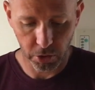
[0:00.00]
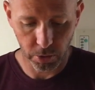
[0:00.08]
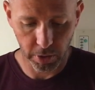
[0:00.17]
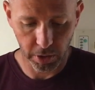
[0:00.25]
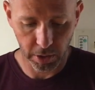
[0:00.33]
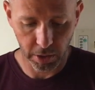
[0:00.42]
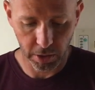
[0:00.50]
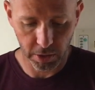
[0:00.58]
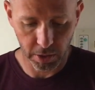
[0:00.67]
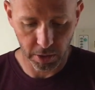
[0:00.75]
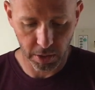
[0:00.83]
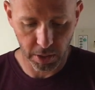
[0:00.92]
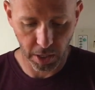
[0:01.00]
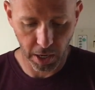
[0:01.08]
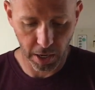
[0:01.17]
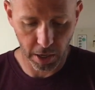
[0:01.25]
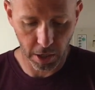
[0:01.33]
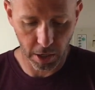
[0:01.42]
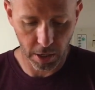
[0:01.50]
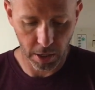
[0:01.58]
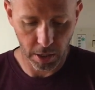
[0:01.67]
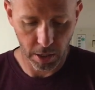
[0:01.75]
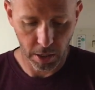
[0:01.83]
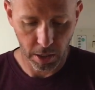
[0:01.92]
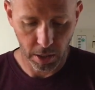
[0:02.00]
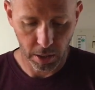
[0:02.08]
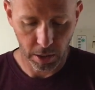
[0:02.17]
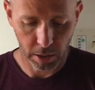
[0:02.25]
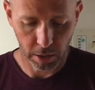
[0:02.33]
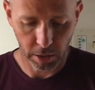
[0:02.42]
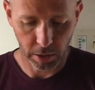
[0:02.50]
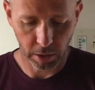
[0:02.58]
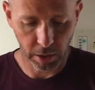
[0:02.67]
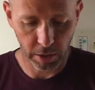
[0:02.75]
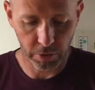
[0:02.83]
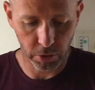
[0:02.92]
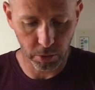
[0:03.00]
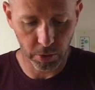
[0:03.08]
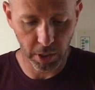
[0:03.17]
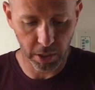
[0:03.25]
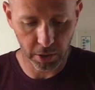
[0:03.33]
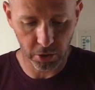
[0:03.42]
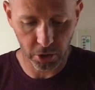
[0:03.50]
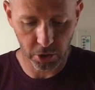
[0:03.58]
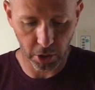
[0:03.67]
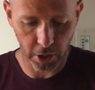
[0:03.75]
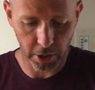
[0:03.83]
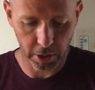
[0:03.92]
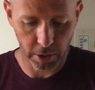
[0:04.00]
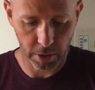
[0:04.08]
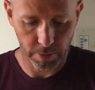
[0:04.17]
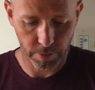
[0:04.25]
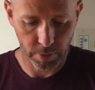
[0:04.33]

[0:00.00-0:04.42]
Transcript: is really easy to tear if you get it started.